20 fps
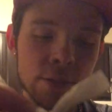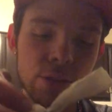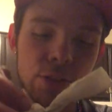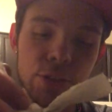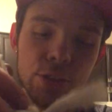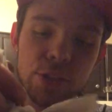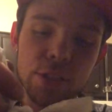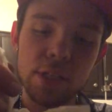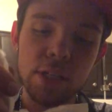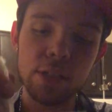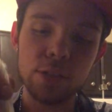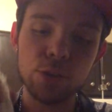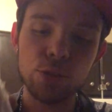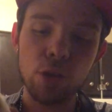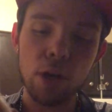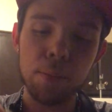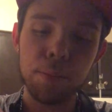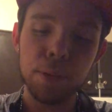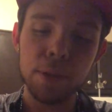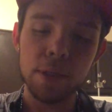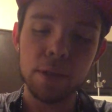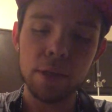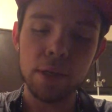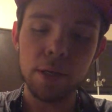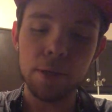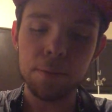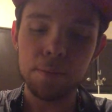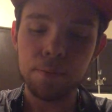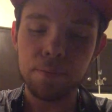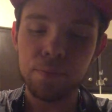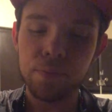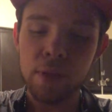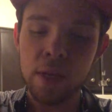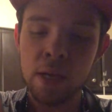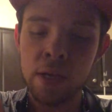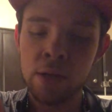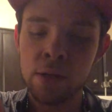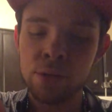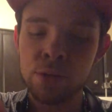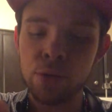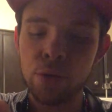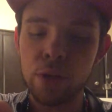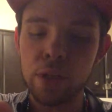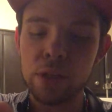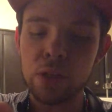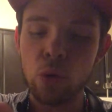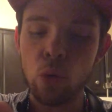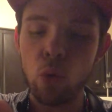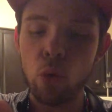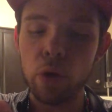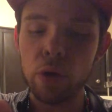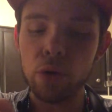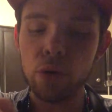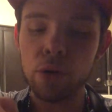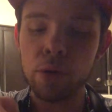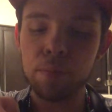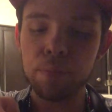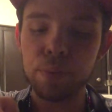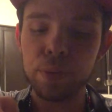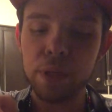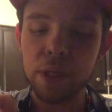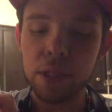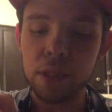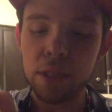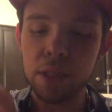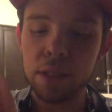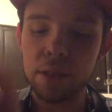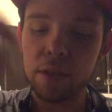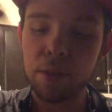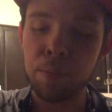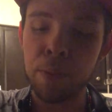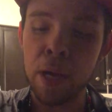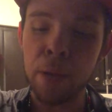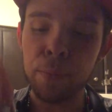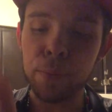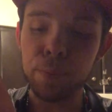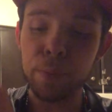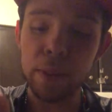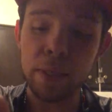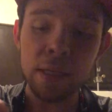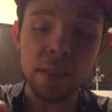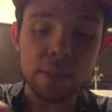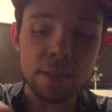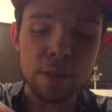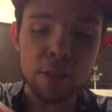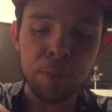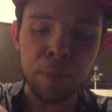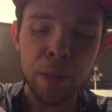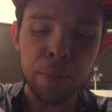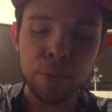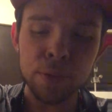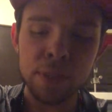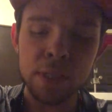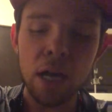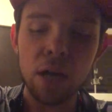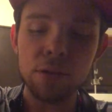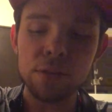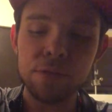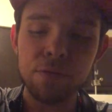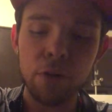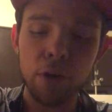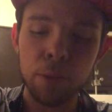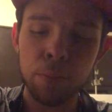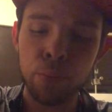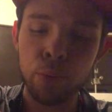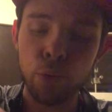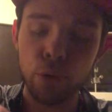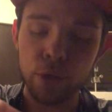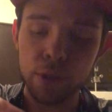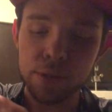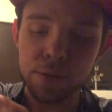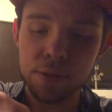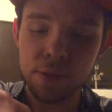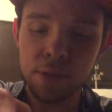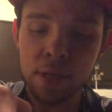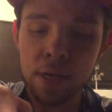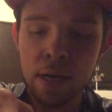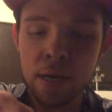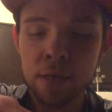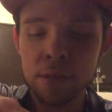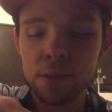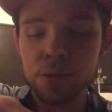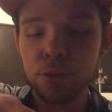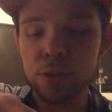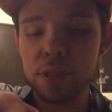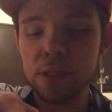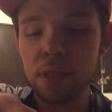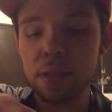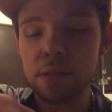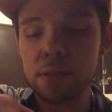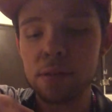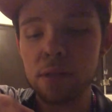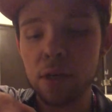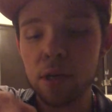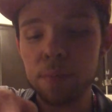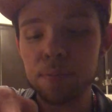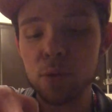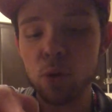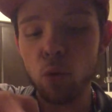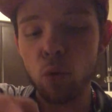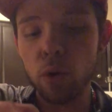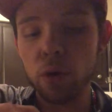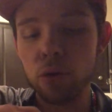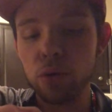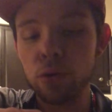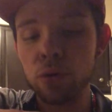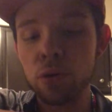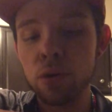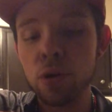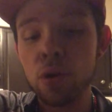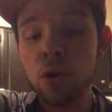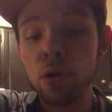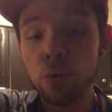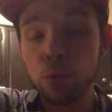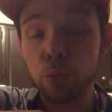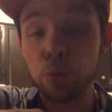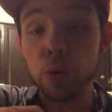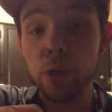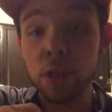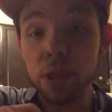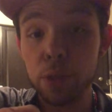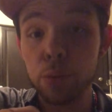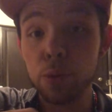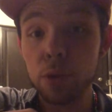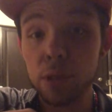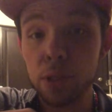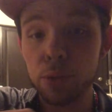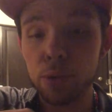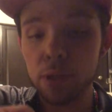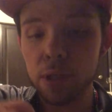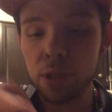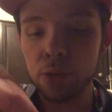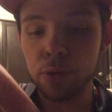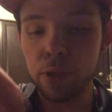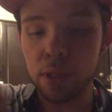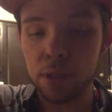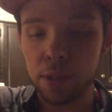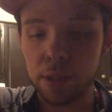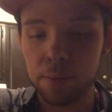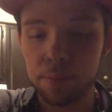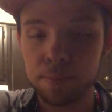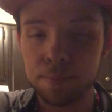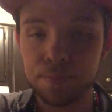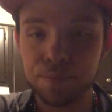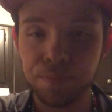you're just going to drop it in there so that the oil the paper, because it's a paper towel, it's very porous. So it's going to suck up the oil really, really, really quickly.